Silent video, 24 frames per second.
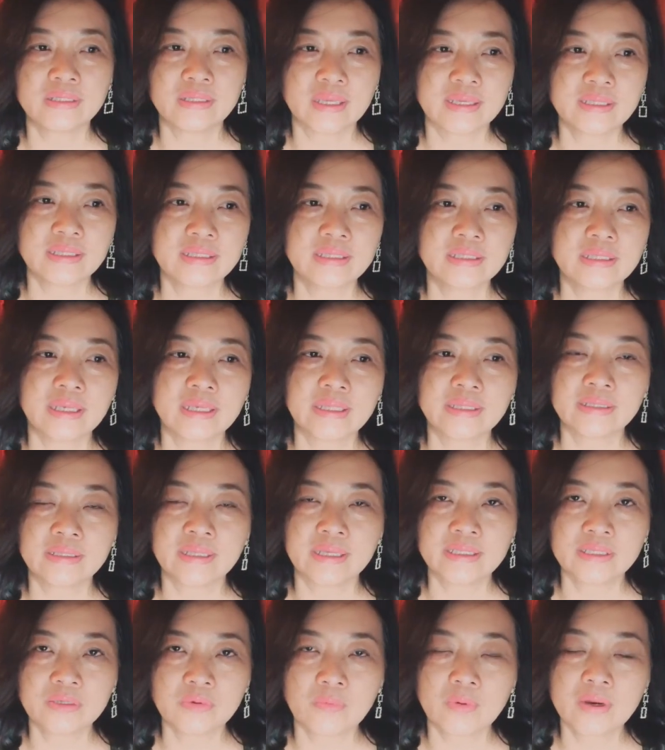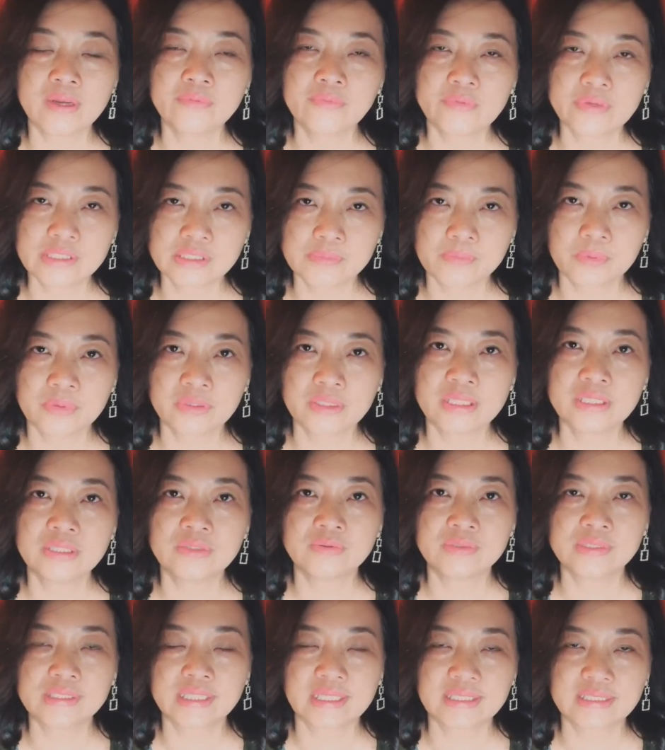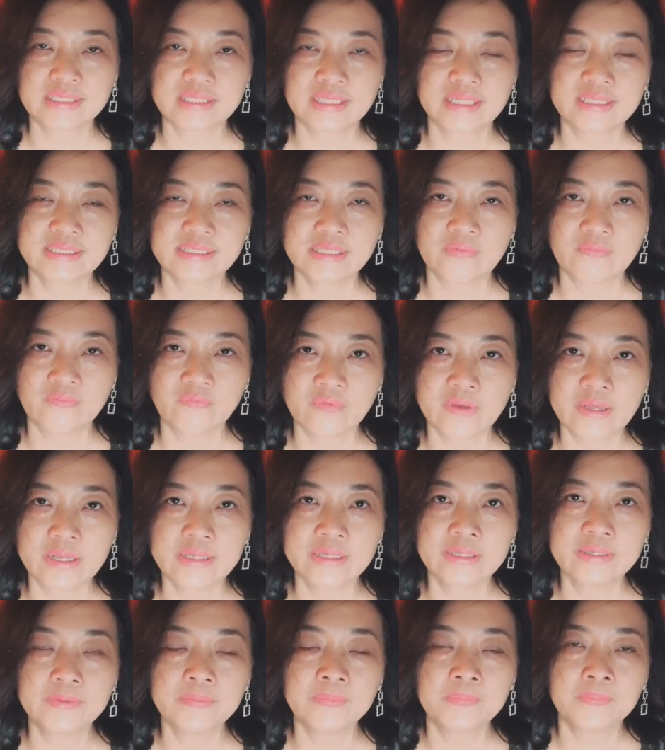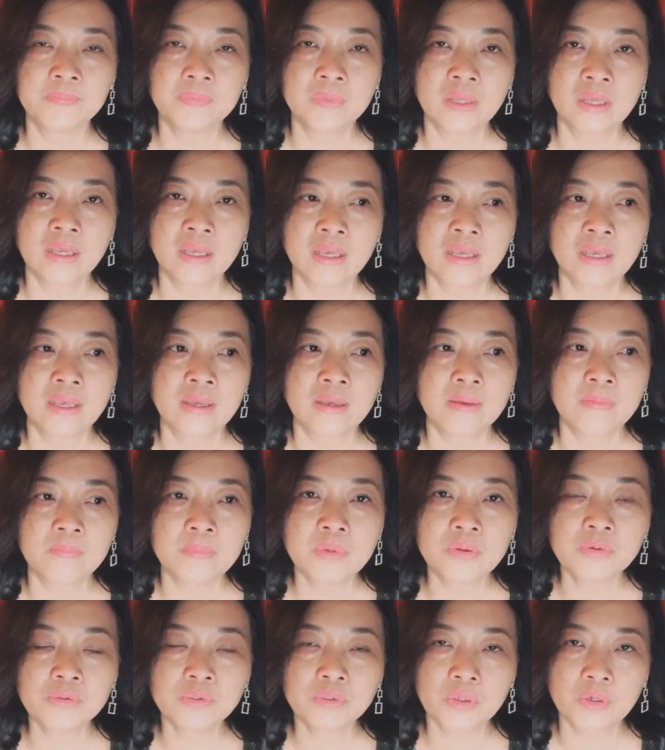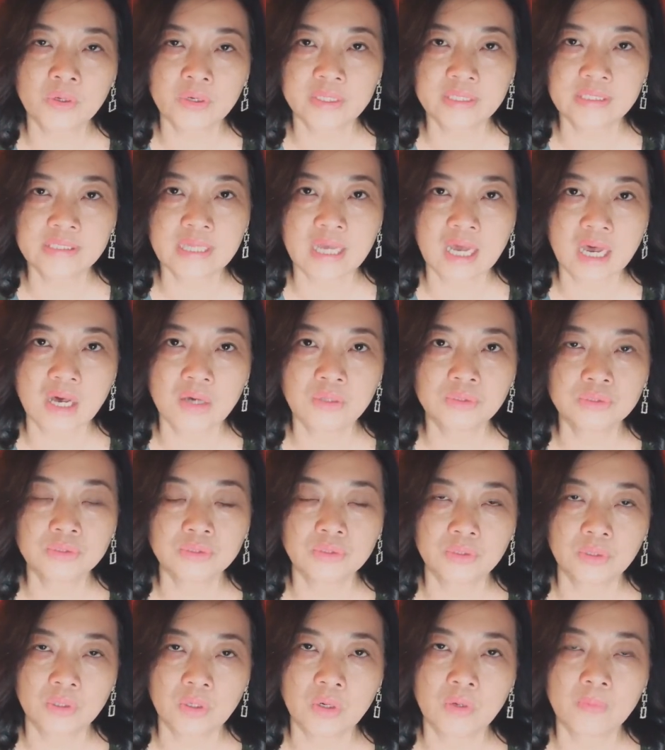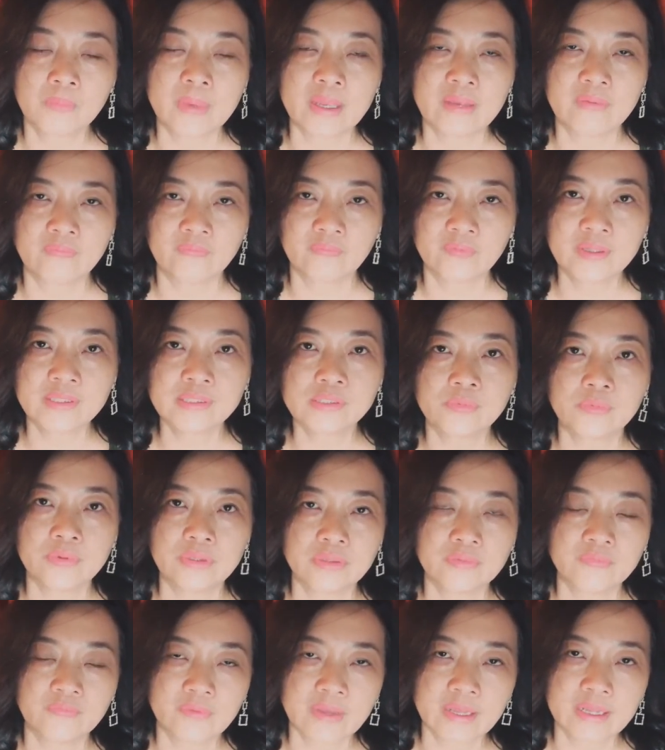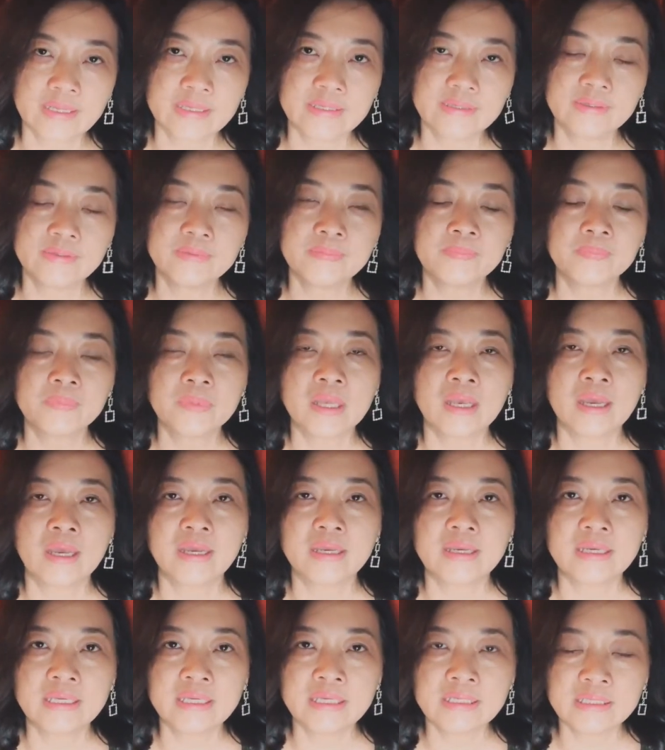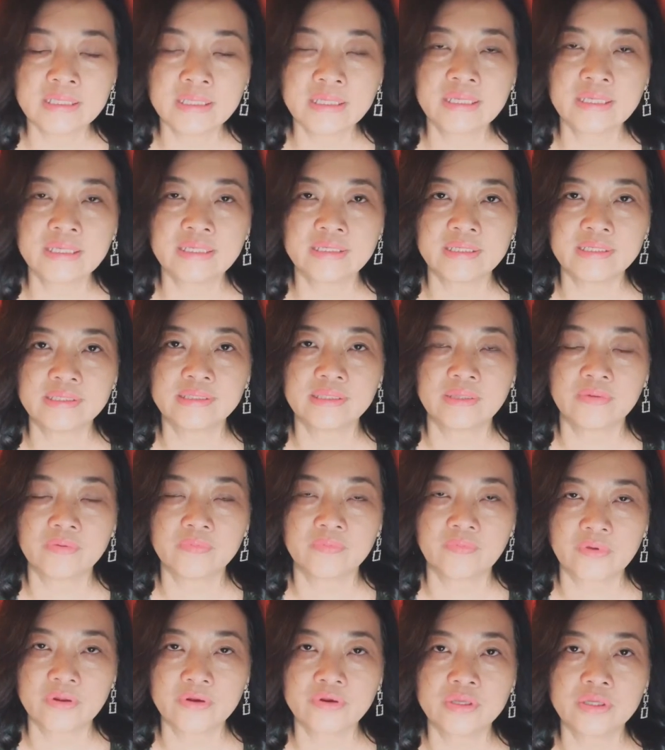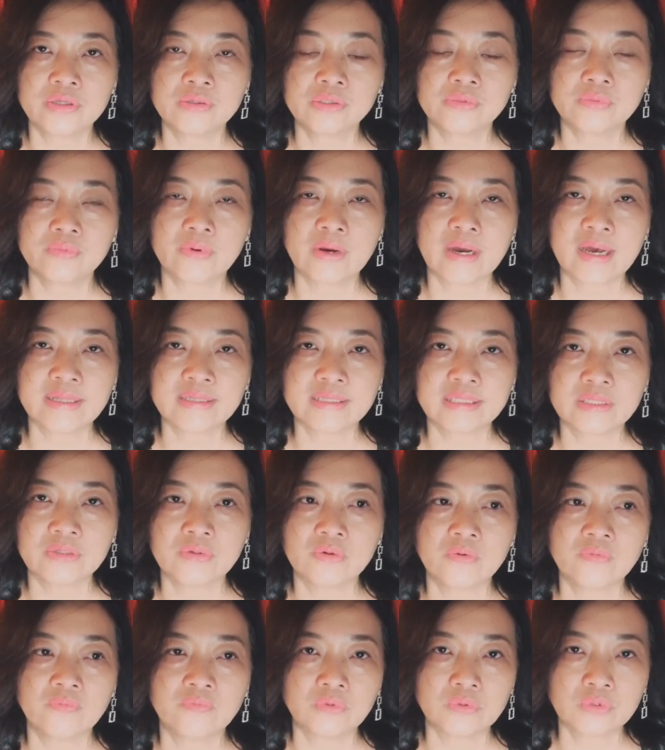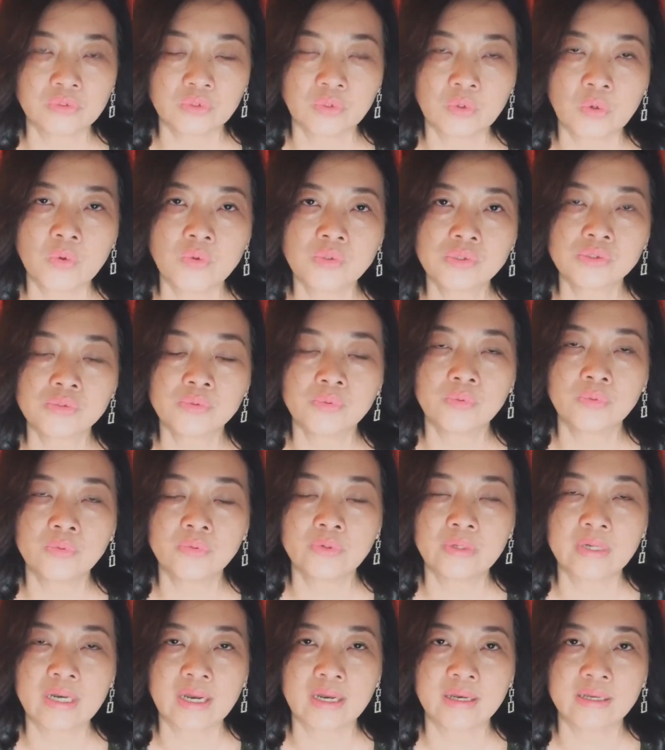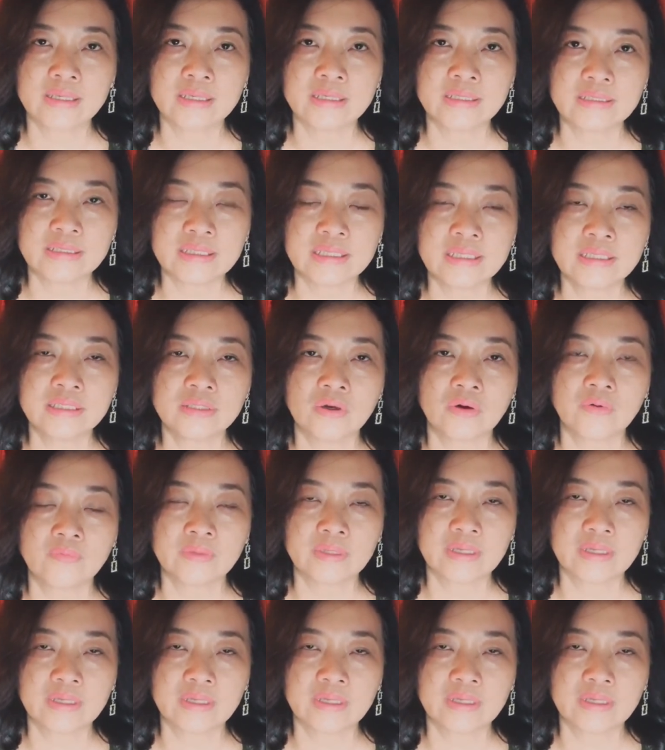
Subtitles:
1991 responding to success and failure. Mew taught us how to cope and face with failure. Indeed, it is a very useful article for those who are in need of the